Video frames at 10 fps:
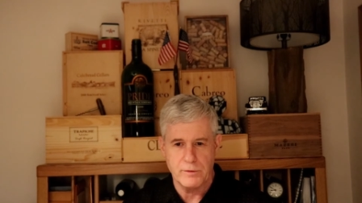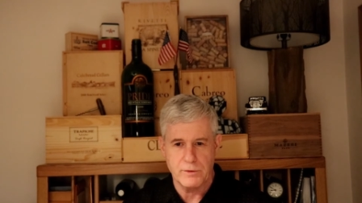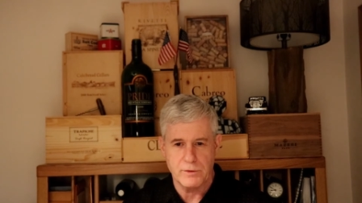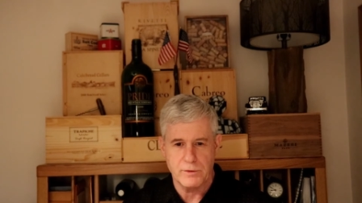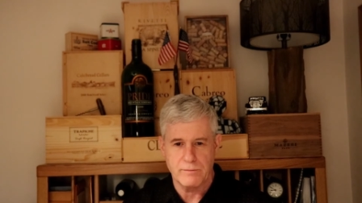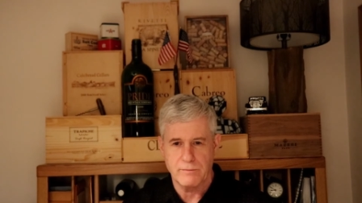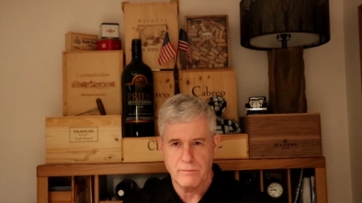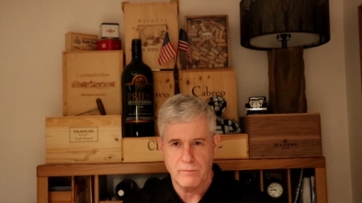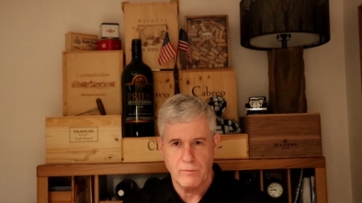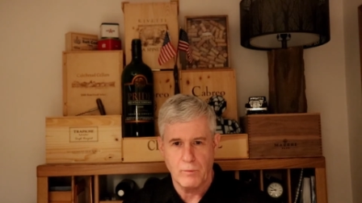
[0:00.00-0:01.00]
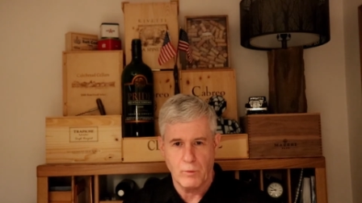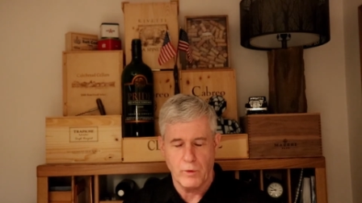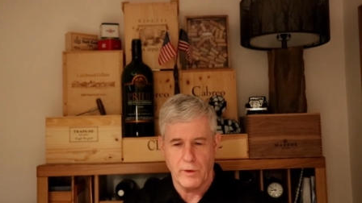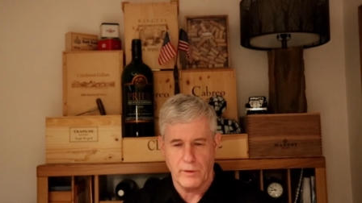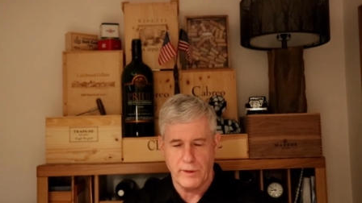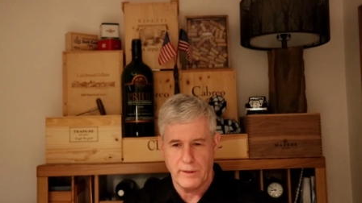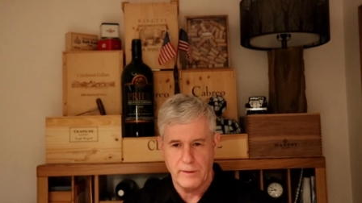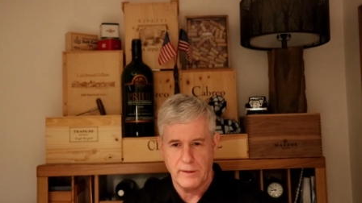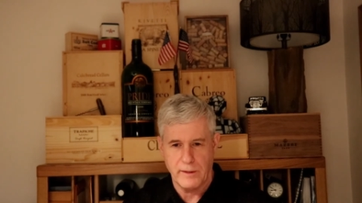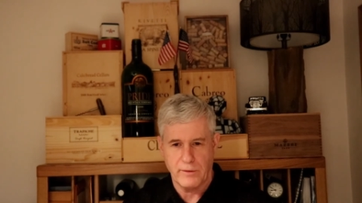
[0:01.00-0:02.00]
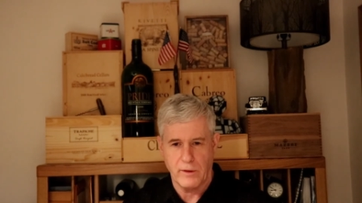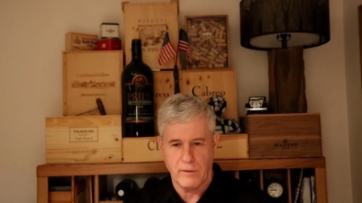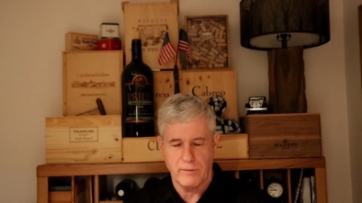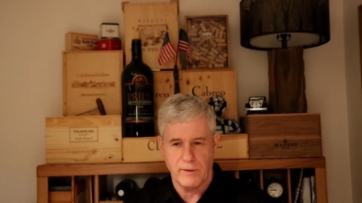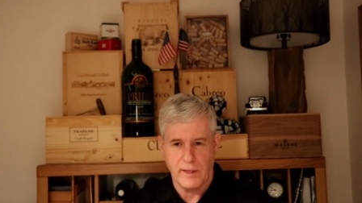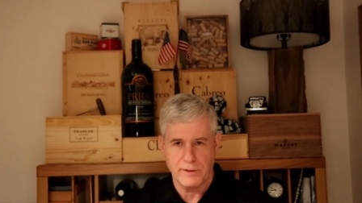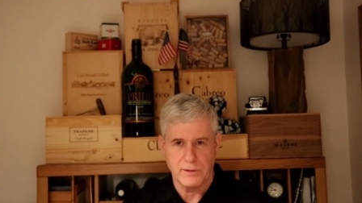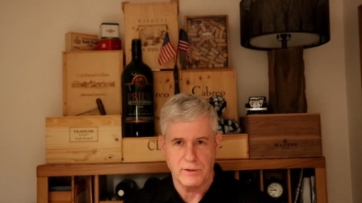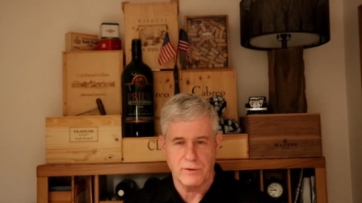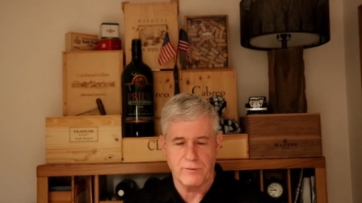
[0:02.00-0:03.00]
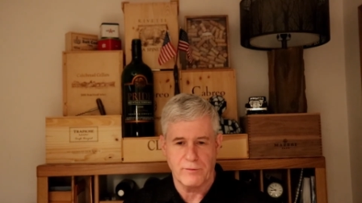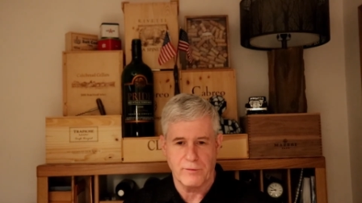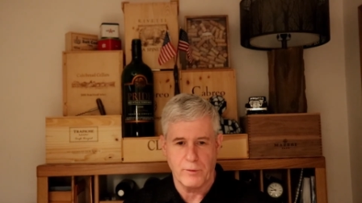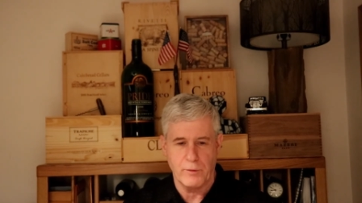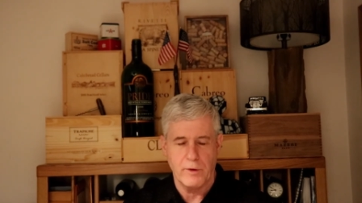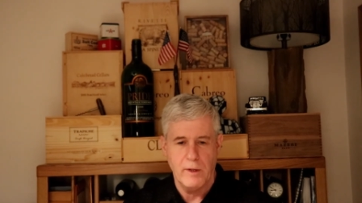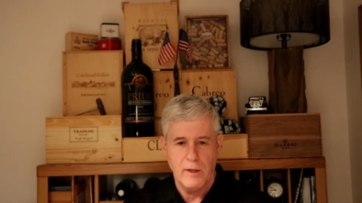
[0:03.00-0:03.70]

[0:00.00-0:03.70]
just really get the, the essence of the fruit.